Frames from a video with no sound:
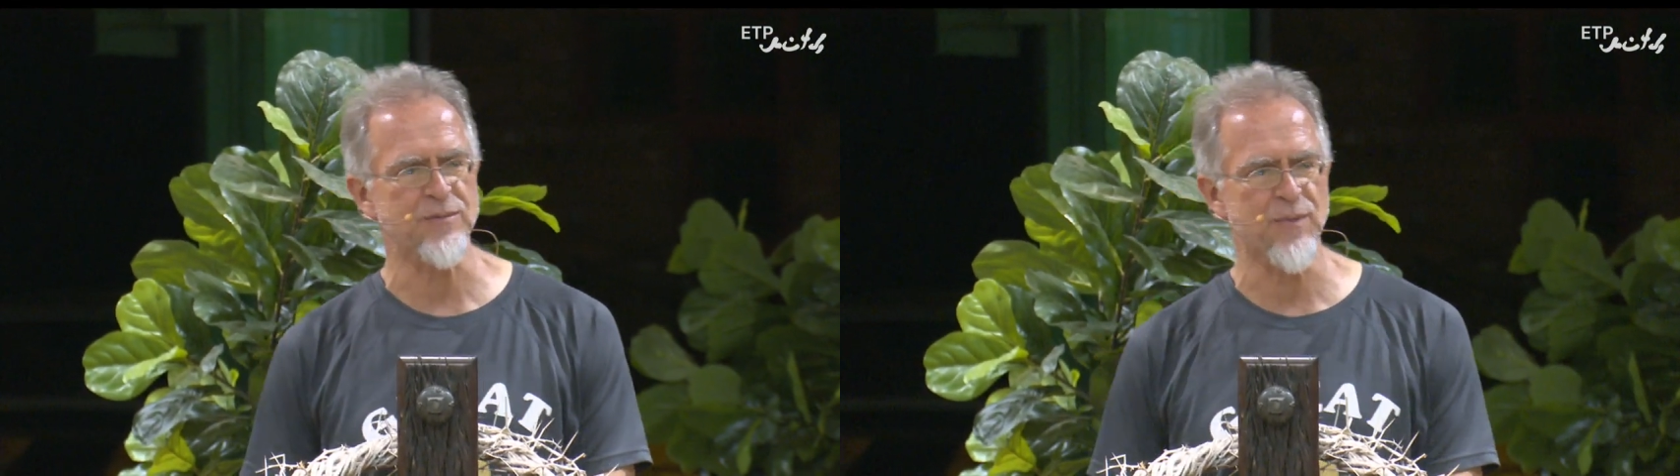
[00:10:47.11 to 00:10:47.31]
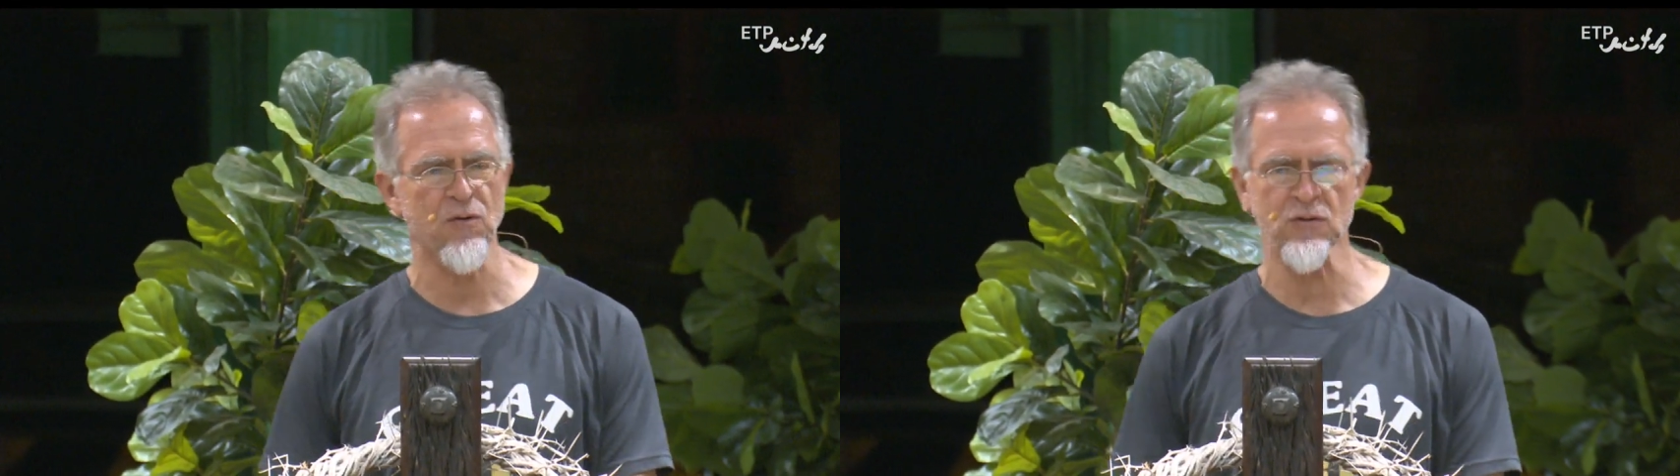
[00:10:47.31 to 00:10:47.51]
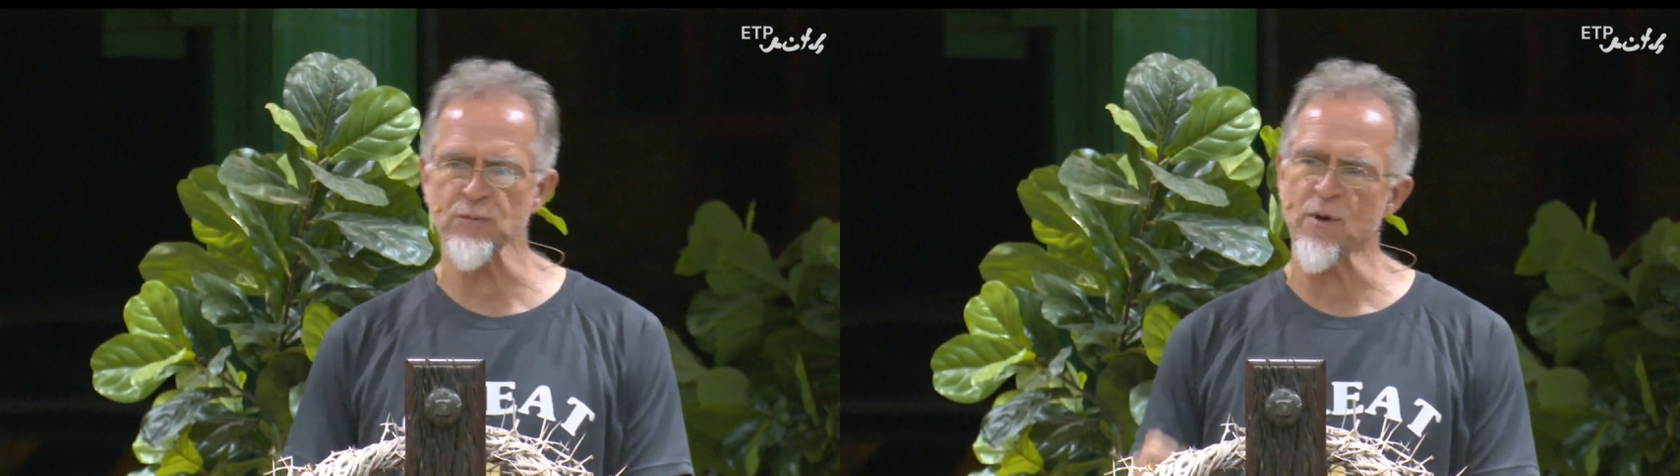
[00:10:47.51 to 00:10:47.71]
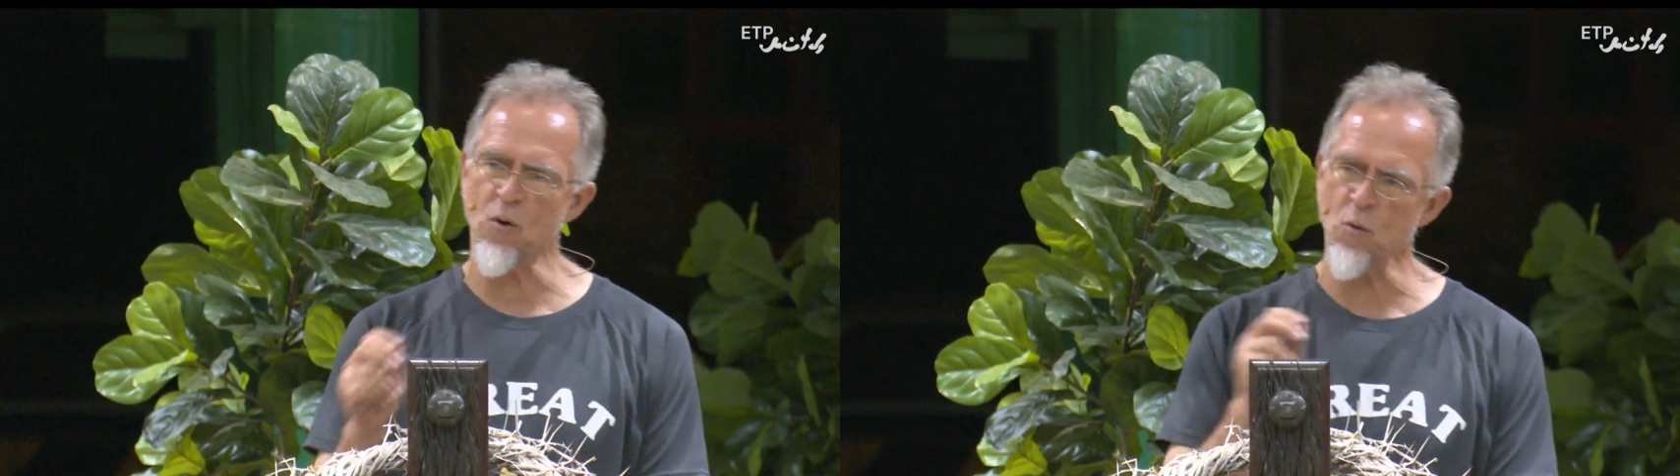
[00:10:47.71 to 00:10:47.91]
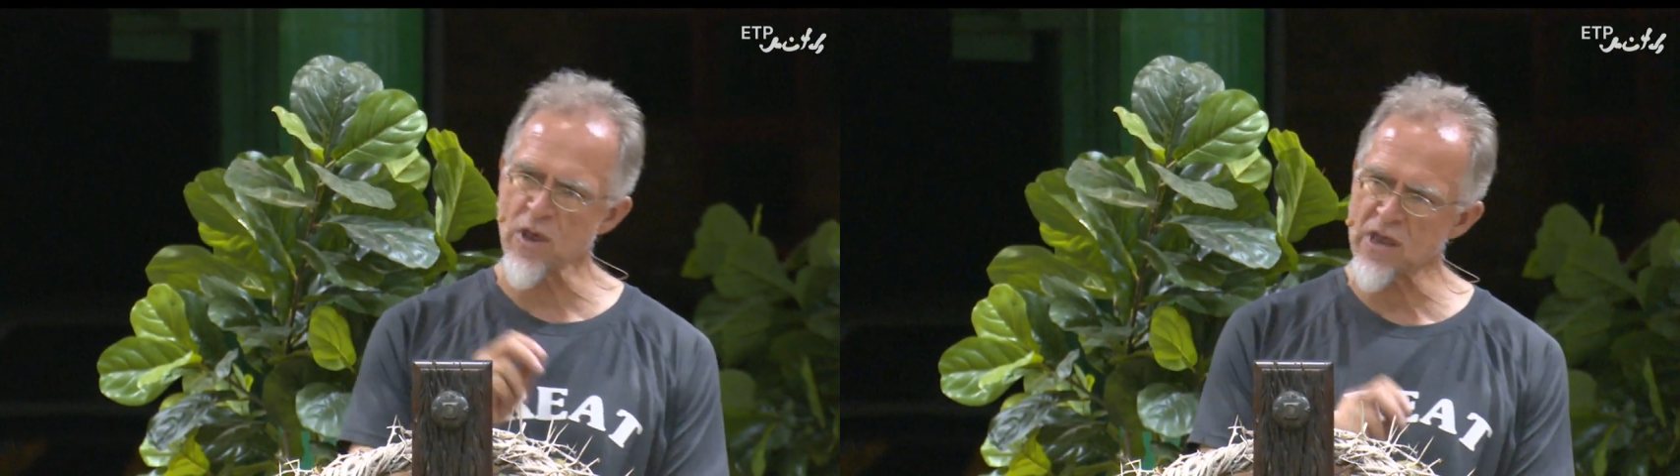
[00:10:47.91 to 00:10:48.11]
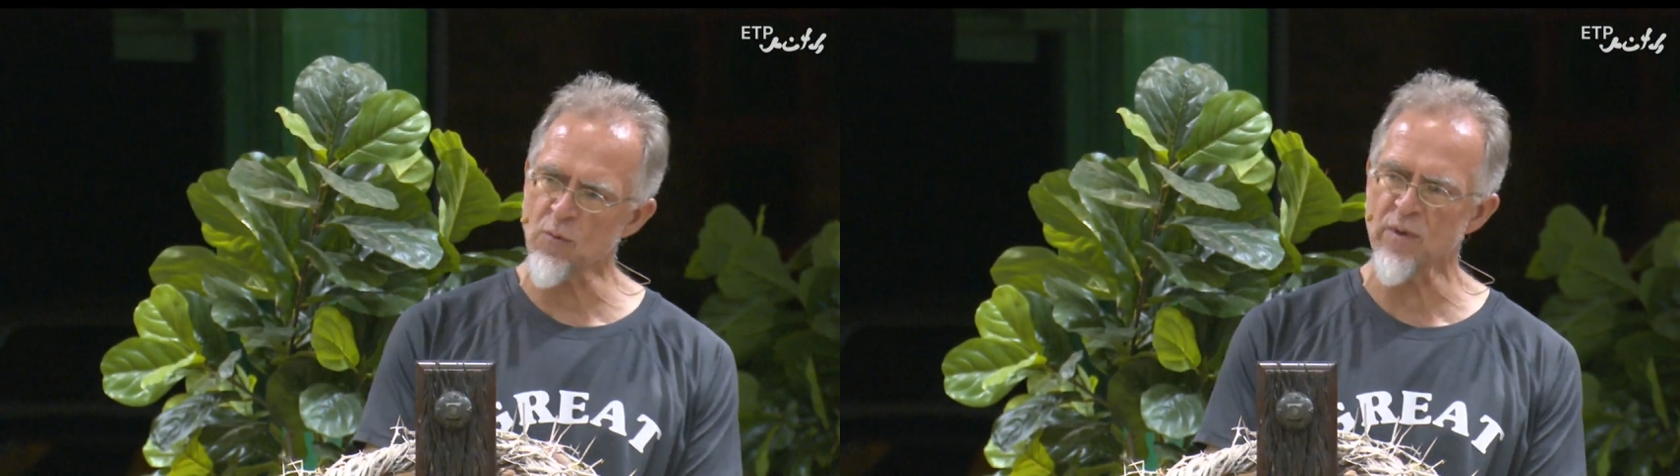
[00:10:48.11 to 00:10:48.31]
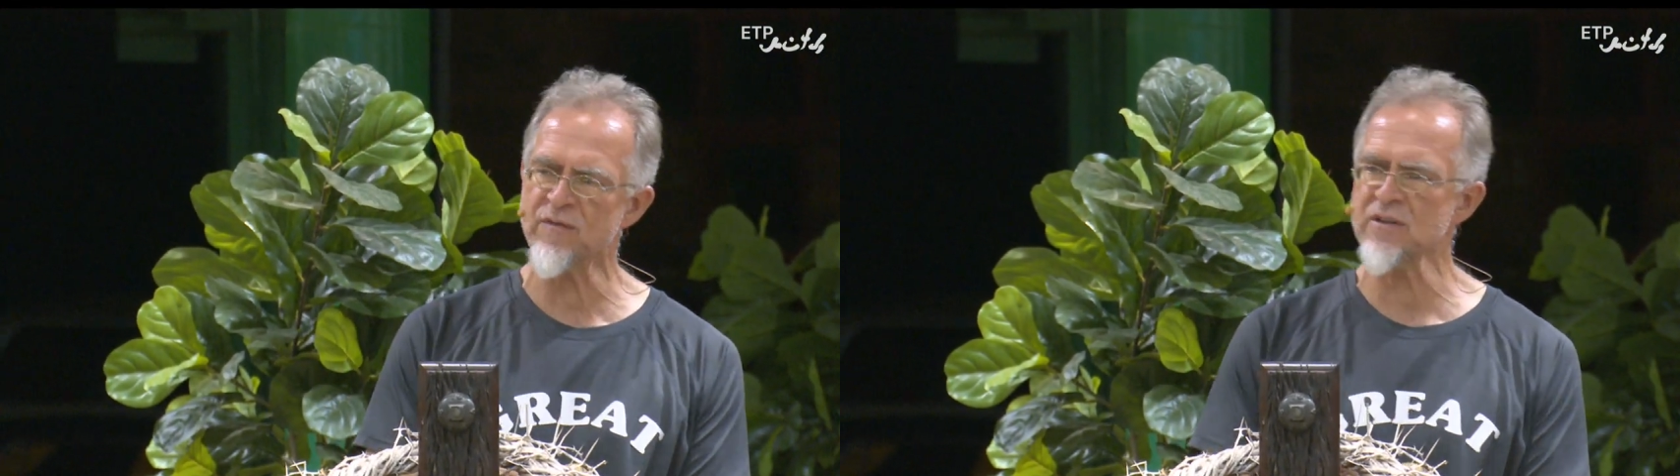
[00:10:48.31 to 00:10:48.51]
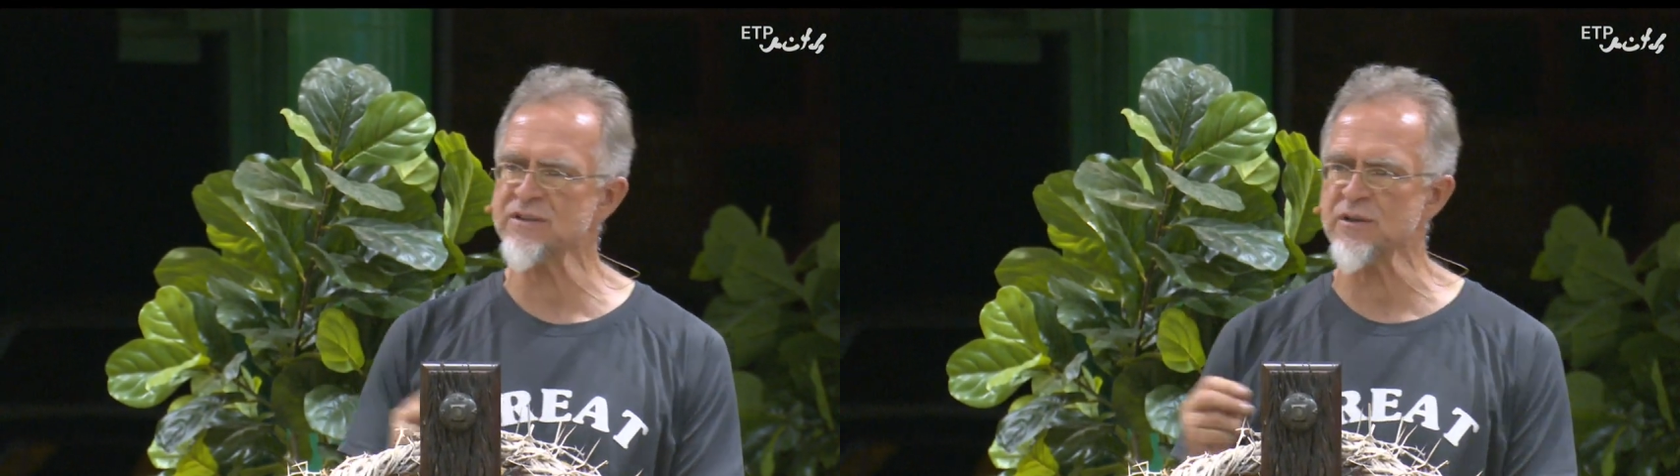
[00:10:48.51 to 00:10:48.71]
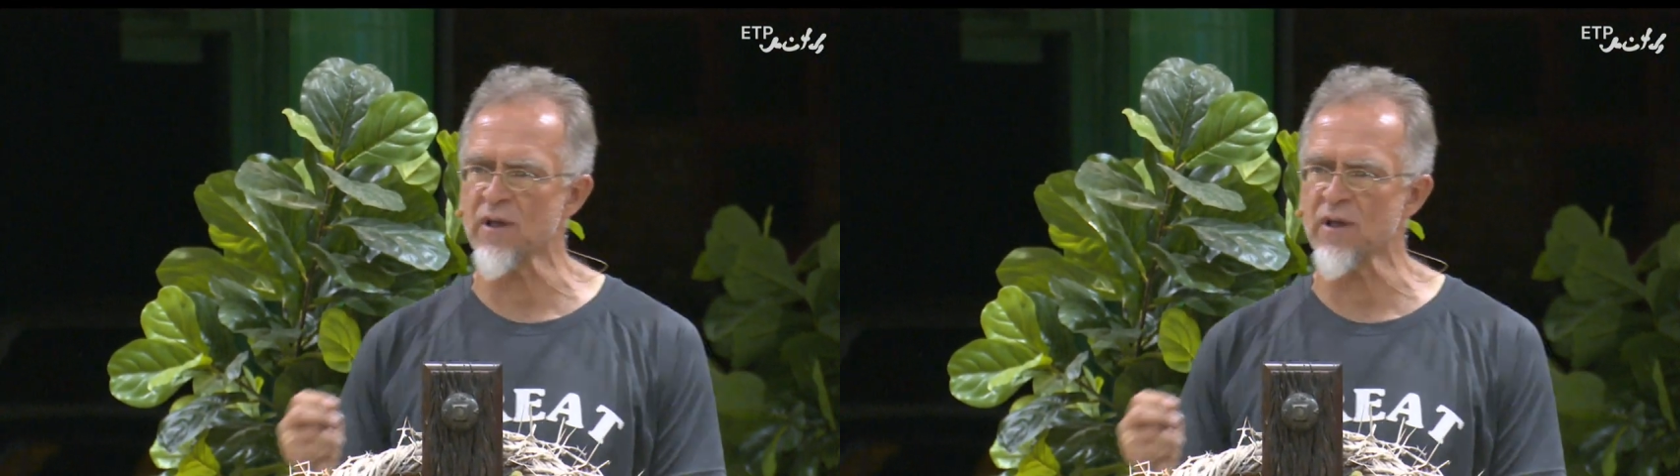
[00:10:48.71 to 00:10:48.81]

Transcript: Because we are weak, we feel so